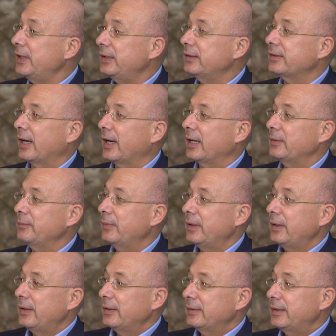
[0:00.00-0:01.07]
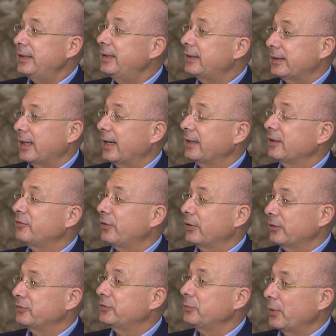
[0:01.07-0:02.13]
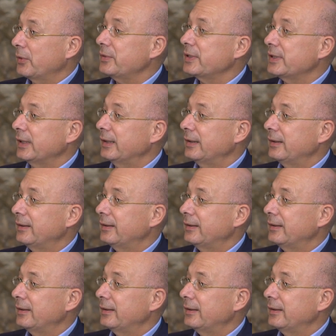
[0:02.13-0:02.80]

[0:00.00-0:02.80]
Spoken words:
real time the decline and fall of democracy.